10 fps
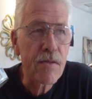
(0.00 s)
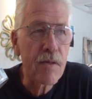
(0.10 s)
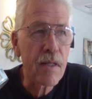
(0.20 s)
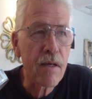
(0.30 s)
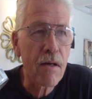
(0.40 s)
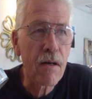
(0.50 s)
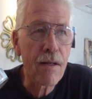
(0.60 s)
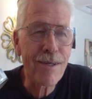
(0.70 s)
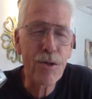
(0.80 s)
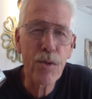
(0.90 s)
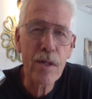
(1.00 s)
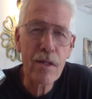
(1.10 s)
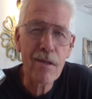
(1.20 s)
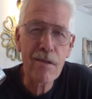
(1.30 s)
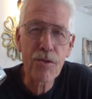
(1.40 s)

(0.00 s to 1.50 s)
what they call a critical